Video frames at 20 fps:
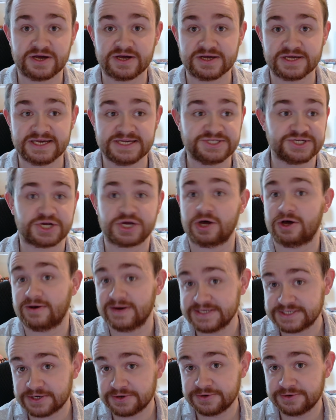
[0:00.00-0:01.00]
Into
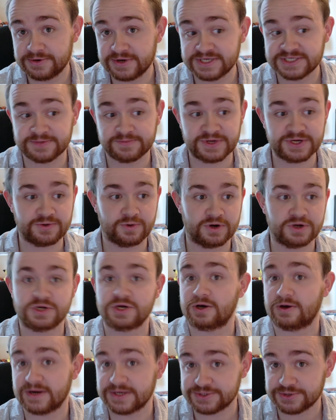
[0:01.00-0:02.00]
Kaido is a big one.
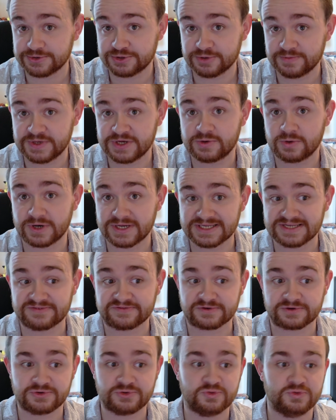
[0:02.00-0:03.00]
Kaido could be quite
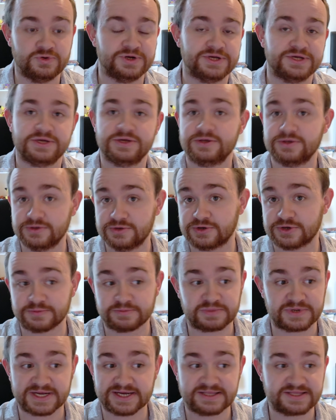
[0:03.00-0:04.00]
difficult. You
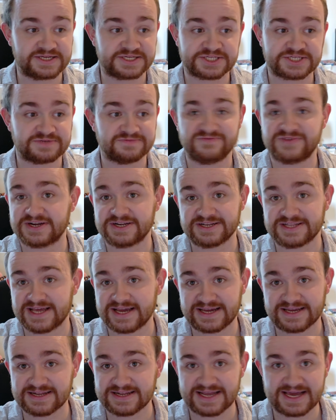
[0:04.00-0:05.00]
can play this
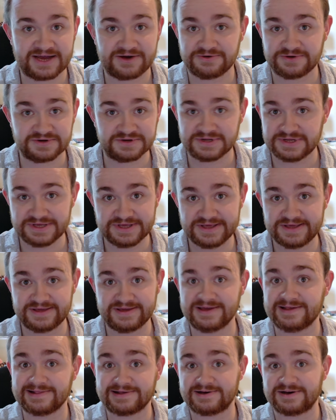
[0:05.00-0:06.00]
Decken now and
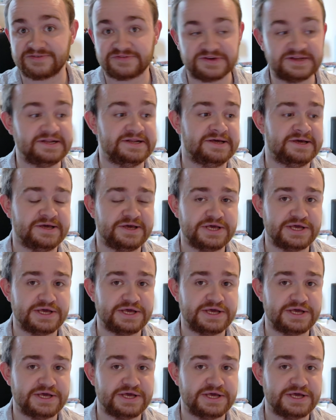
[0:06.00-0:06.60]
you're laughing.